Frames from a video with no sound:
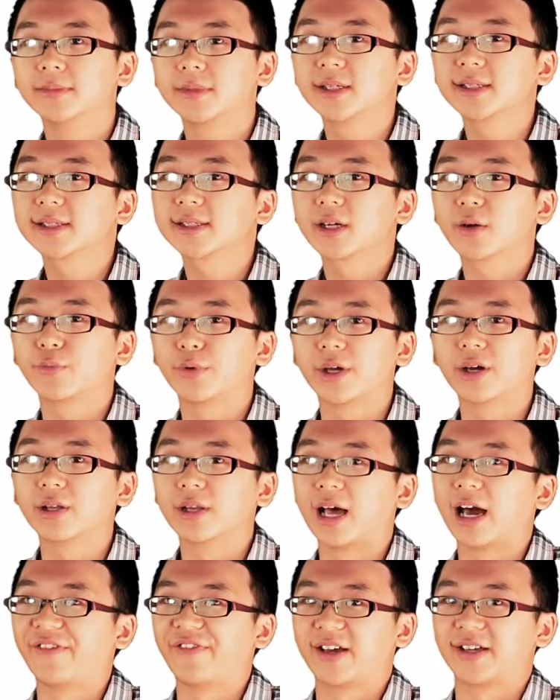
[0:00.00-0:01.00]
This is a
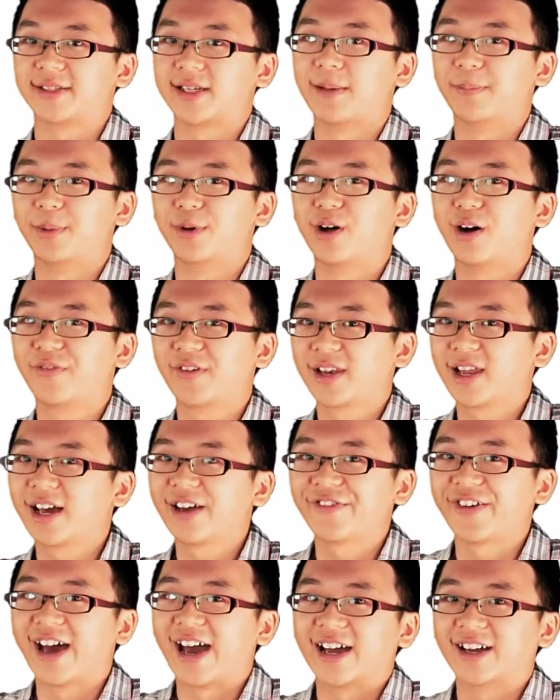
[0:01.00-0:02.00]
real-life example of a
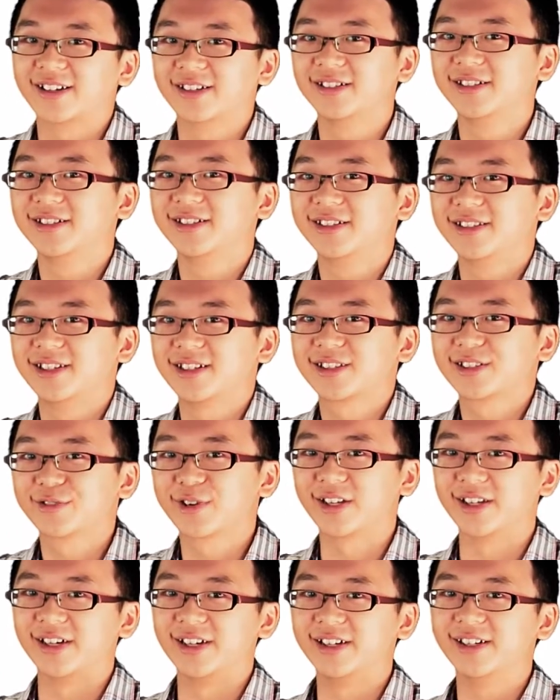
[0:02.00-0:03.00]
life hack.
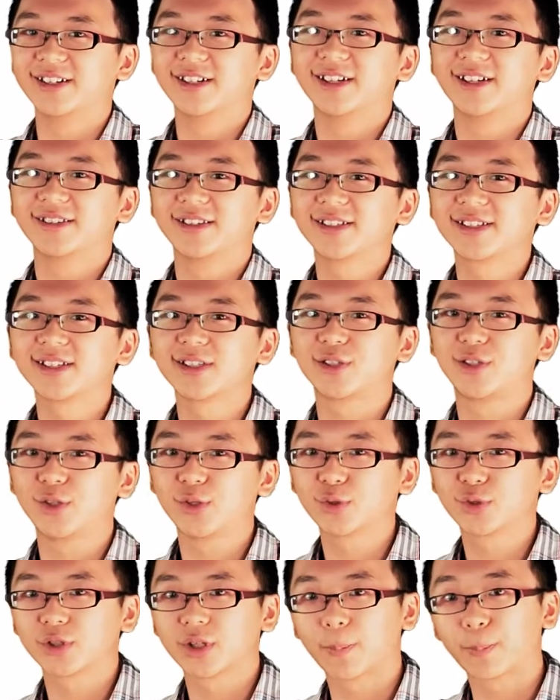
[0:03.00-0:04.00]
Literally. This is
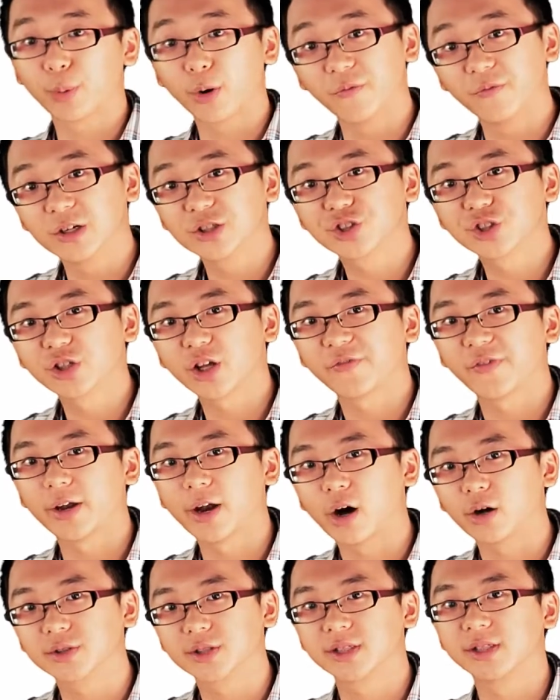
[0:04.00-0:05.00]
due to the provision of
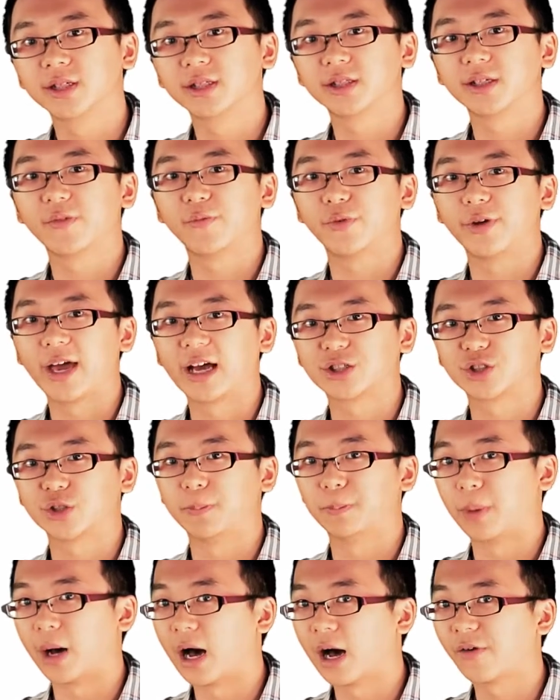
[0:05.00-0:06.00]
an alternative
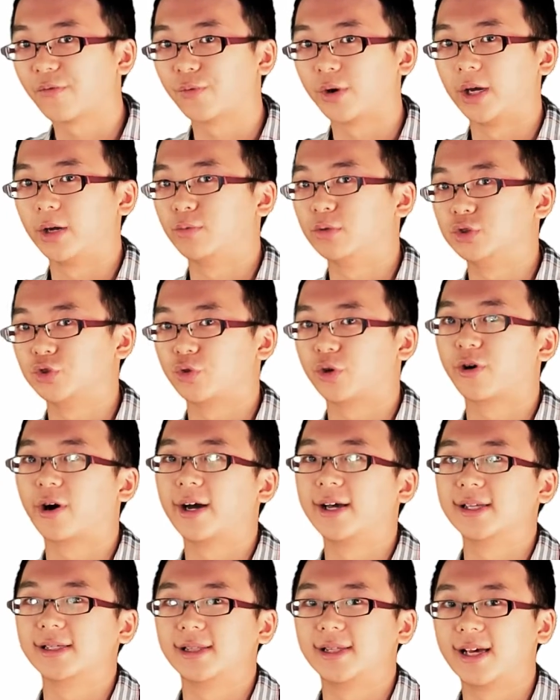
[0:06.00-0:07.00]
reaction pathway, which
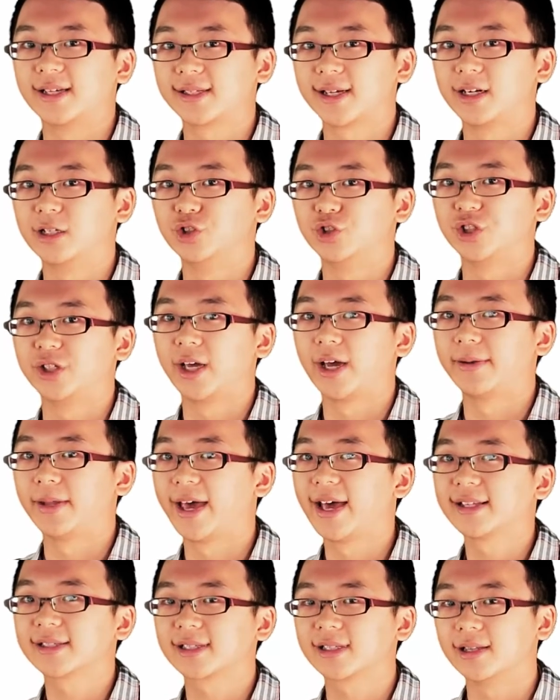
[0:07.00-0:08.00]
requires less energy and
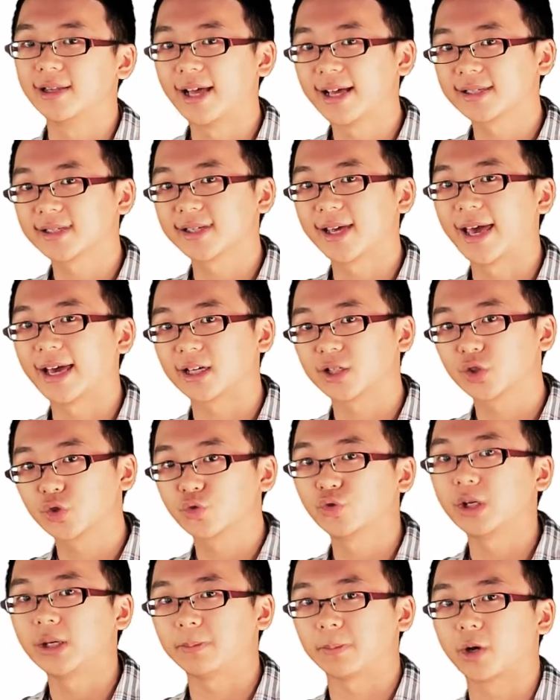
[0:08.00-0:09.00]
hence less
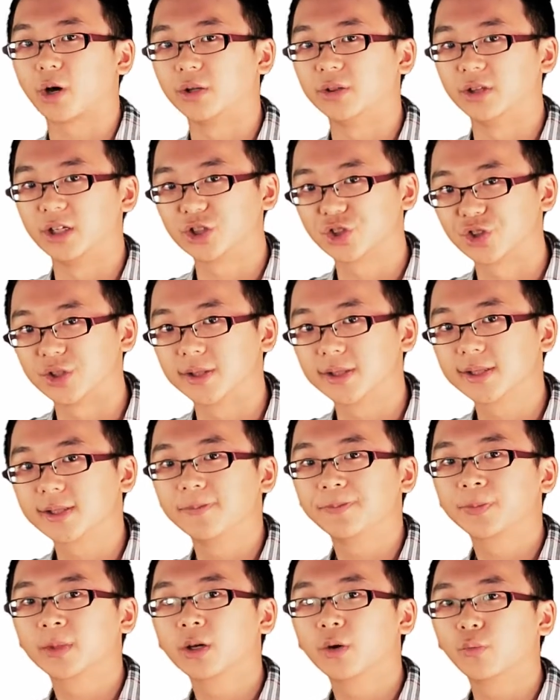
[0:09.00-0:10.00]
extreme conditions.